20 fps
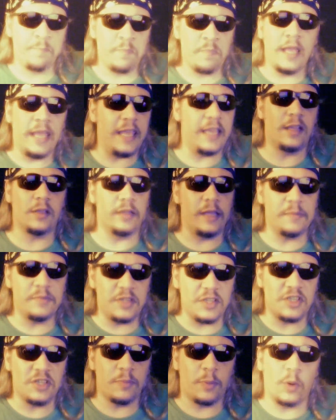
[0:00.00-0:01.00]
He claims
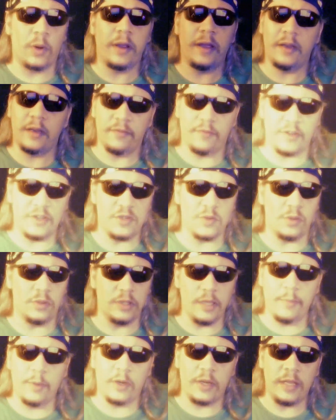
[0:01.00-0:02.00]
to support individual
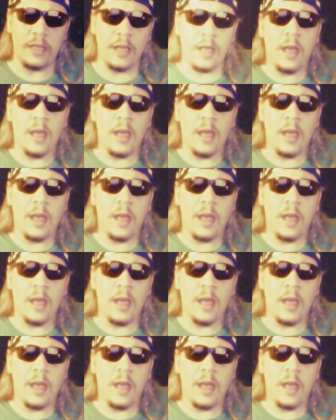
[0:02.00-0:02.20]
liberty,